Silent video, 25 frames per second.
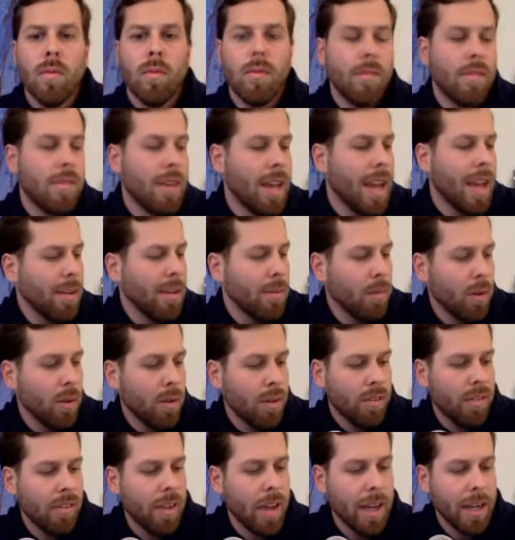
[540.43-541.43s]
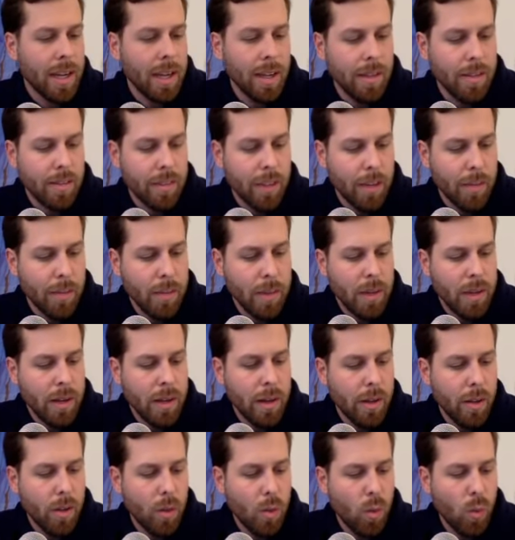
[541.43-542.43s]
Ten more seconds. Give me
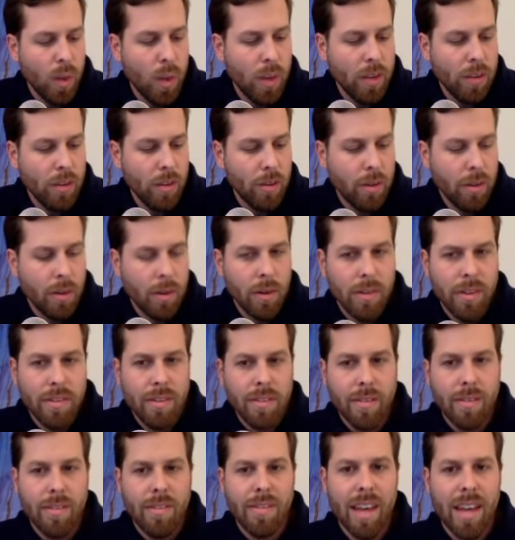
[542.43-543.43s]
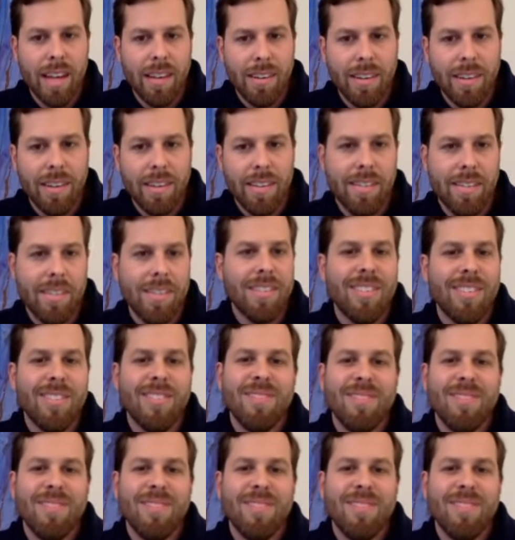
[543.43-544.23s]
another winter sentence.